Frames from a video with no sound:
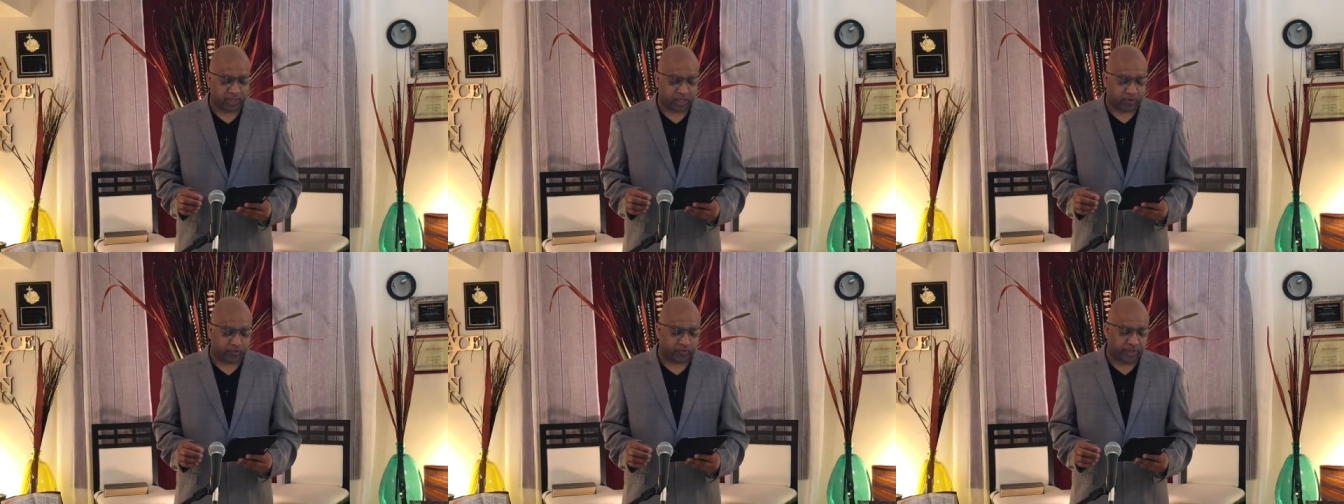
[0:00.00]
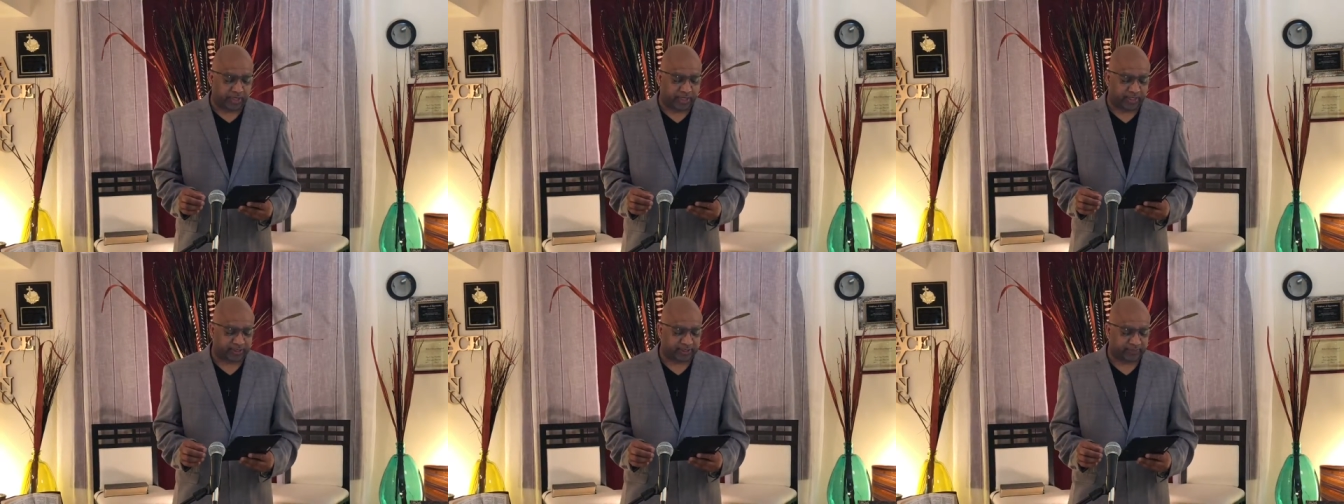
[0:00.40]
it
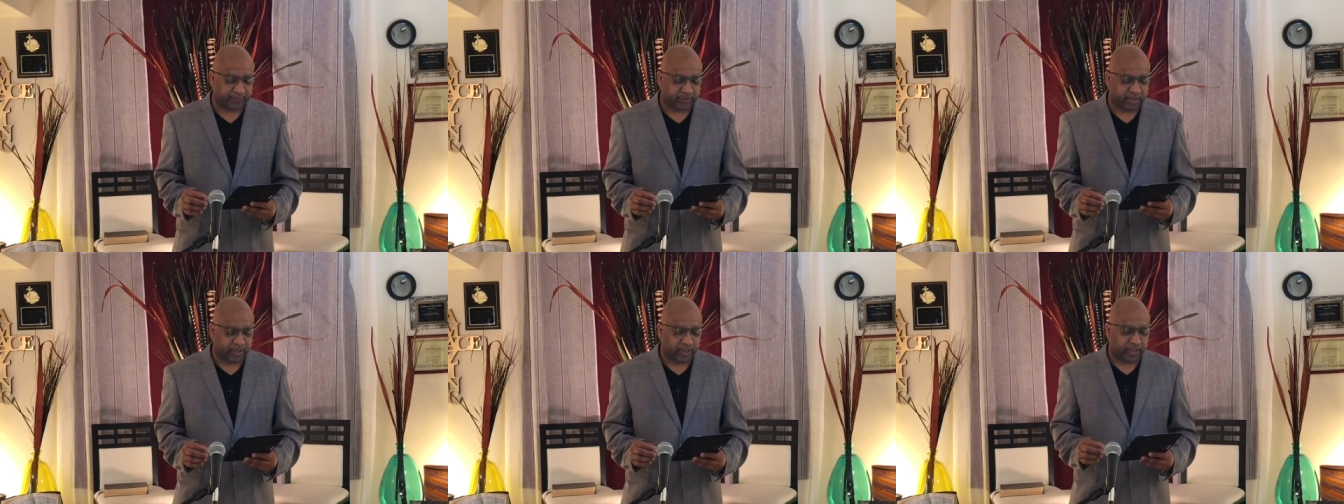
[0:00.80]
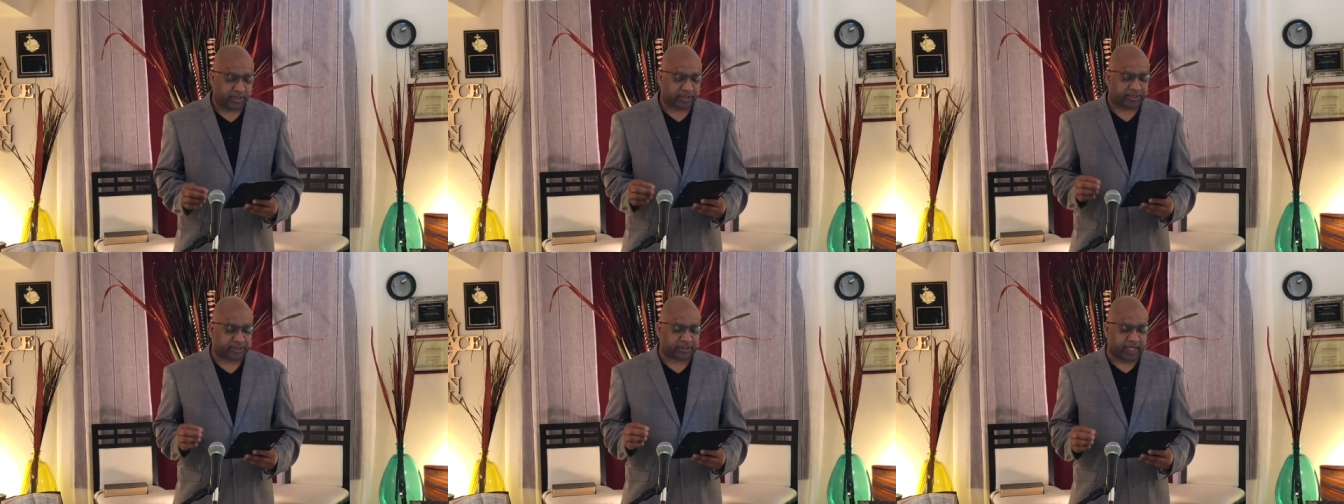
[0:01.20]
reads
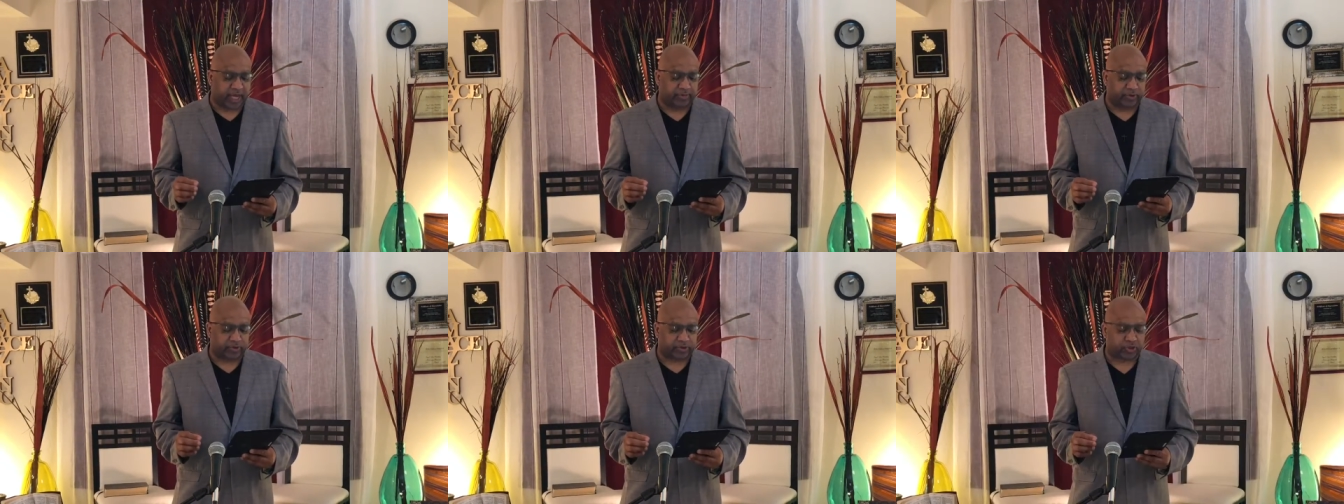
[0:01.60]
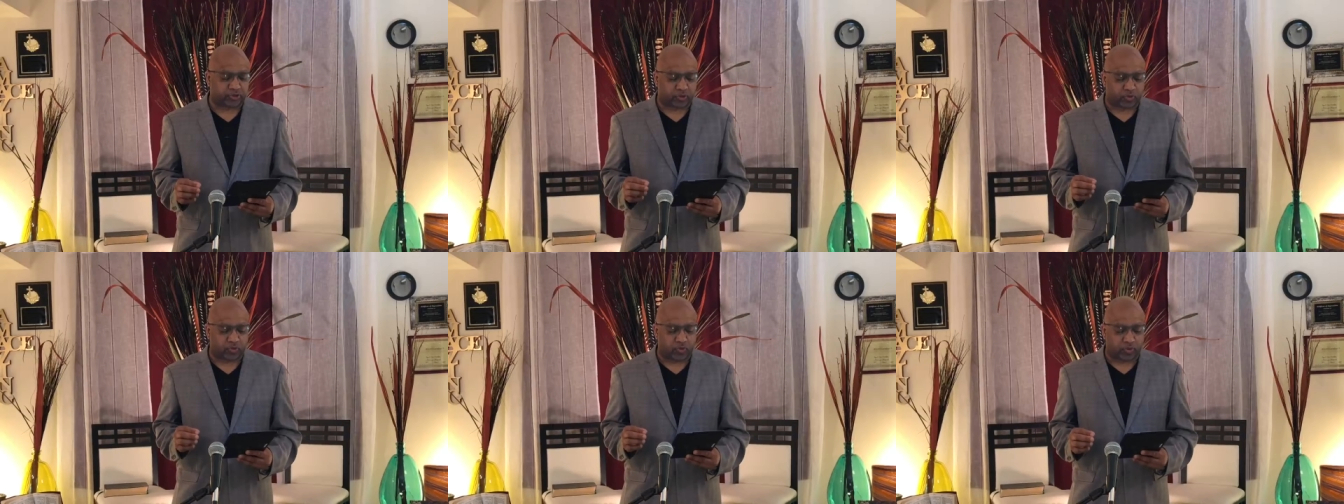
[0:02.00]
Then Samuel took
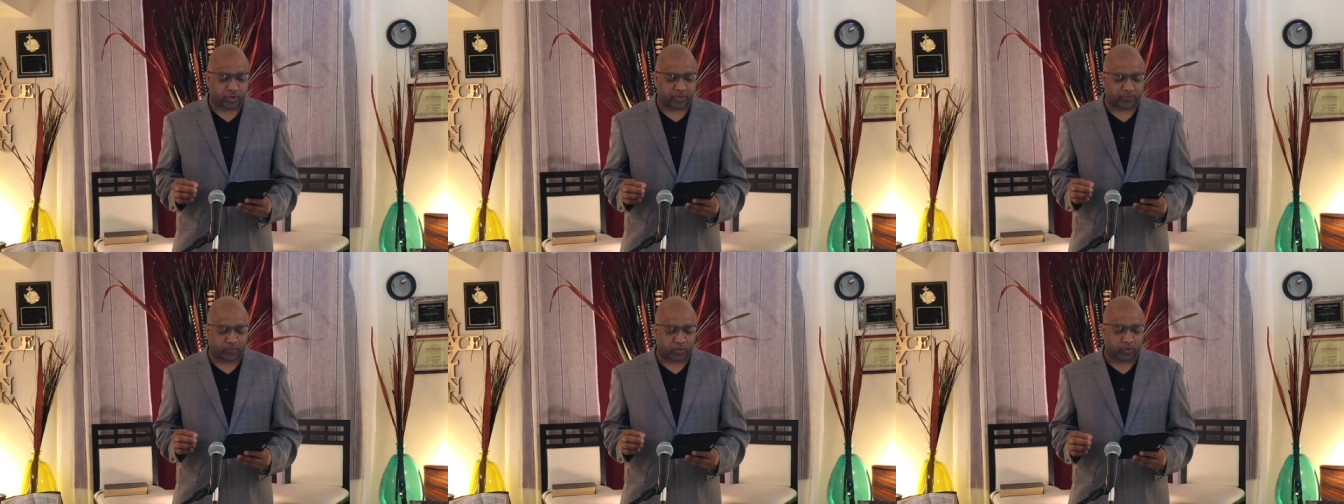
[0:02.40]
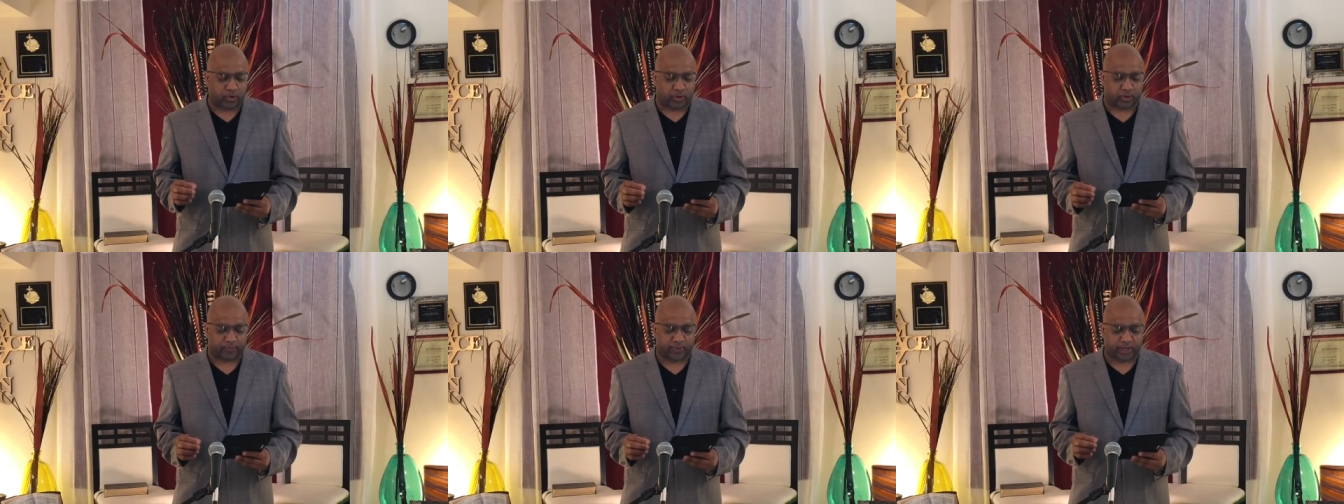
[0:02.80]
the horn of
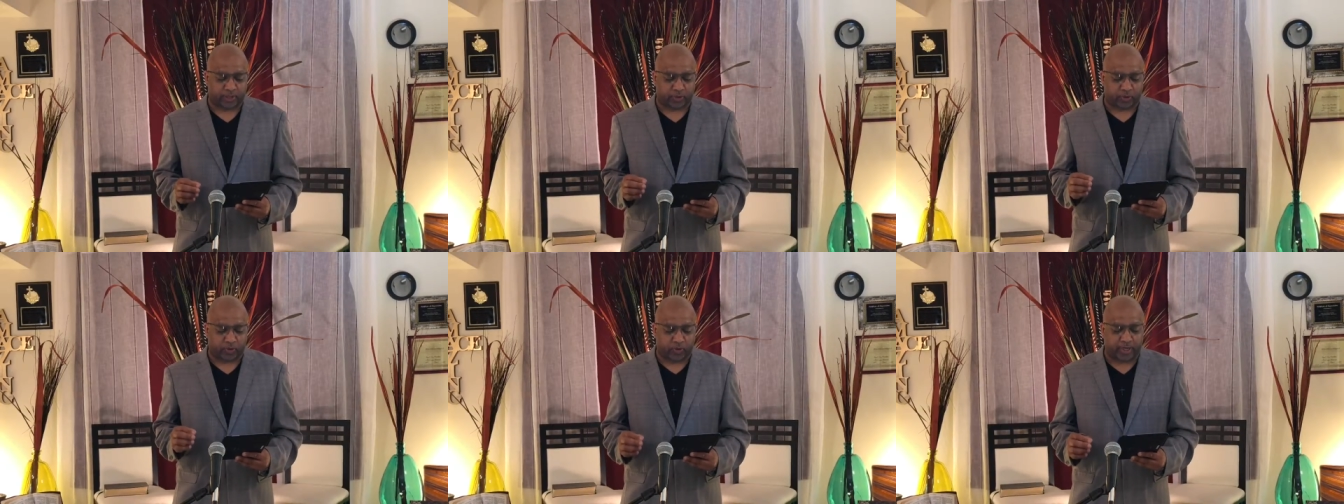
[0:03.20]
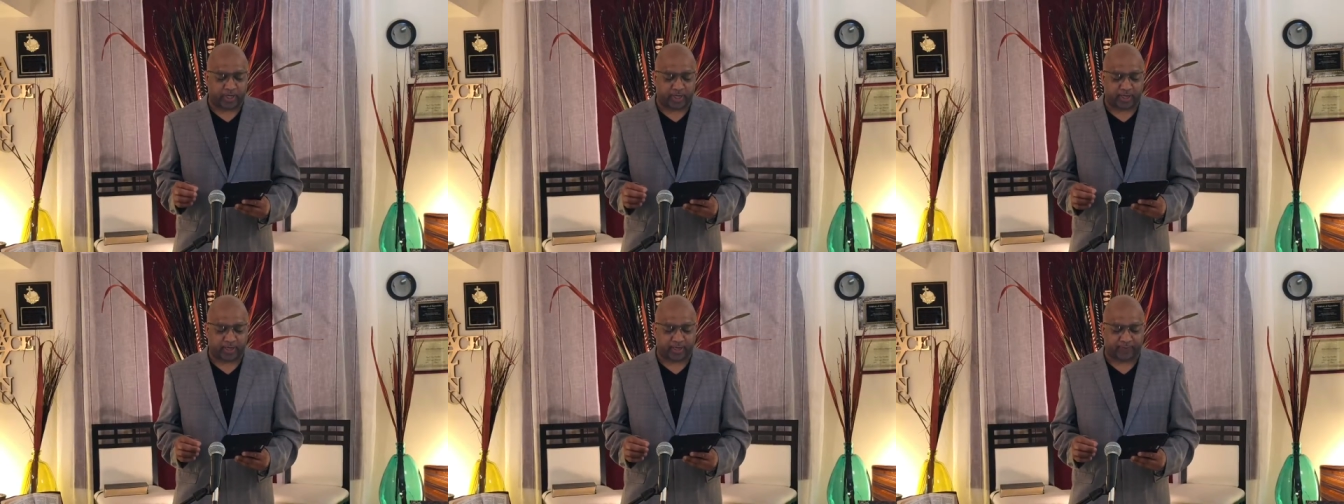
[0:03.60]
oil and
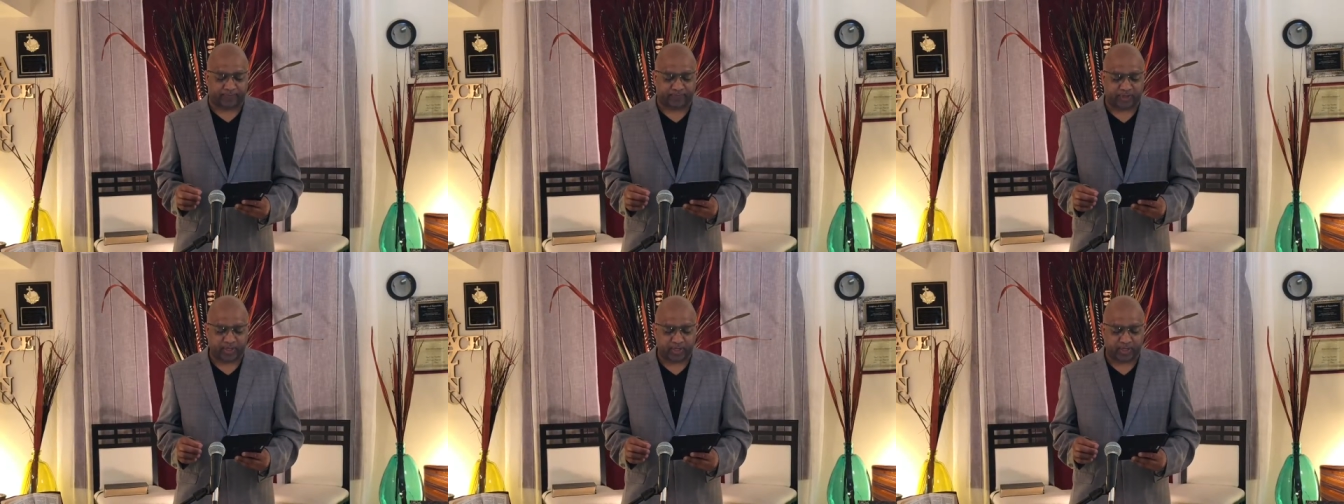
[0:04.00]
anointed him